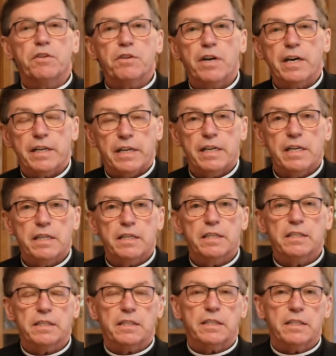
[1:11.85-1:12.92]
you caught
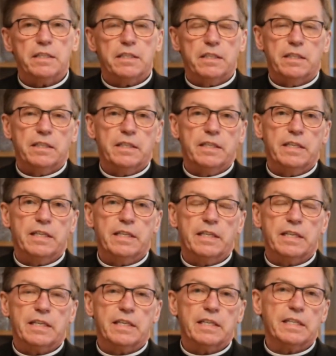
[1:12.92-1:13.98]
anything to eat?
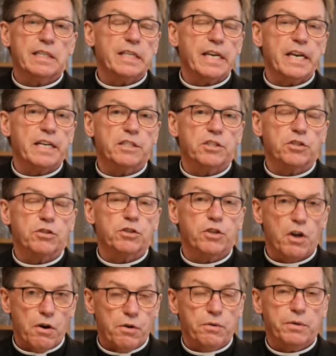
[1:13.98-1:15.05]
And they answered,
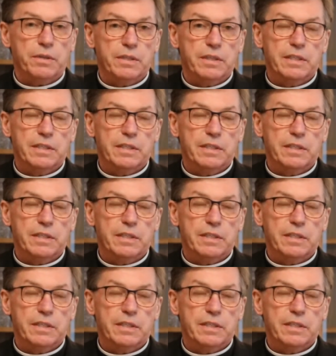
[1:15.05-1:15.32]
No.